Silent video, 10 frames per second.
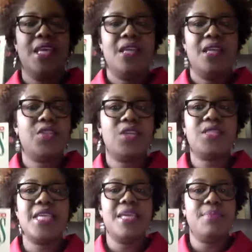Just
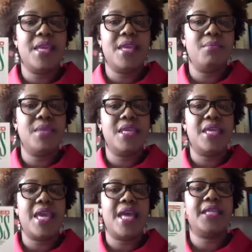email me
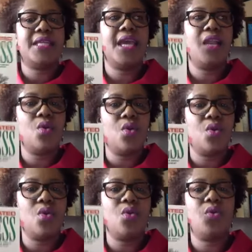at
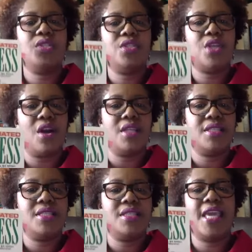
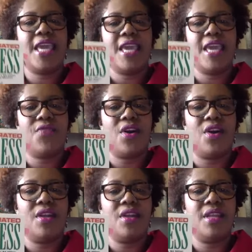
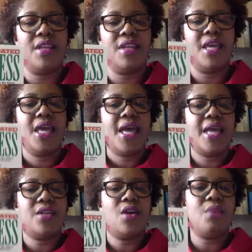
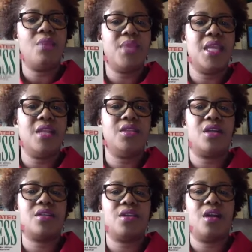
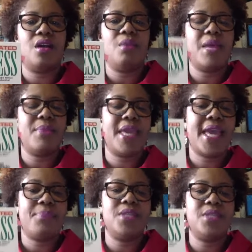hello.avon@hotmail.com. I'll be
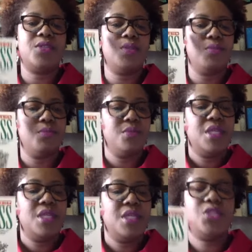happy to
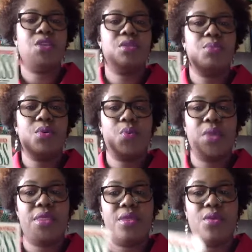share the book
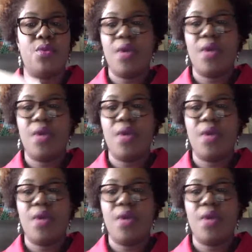with you.